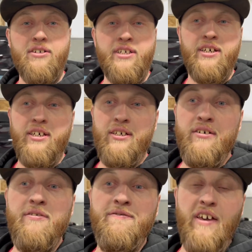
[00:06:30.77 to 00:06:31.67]
to
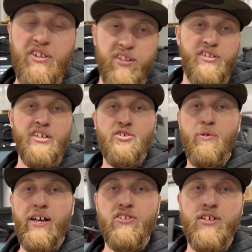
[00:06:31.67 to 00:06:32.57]
fix this
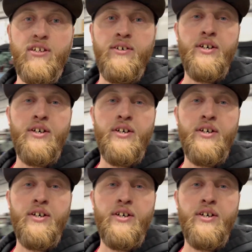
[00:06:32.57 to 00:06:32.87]
situation,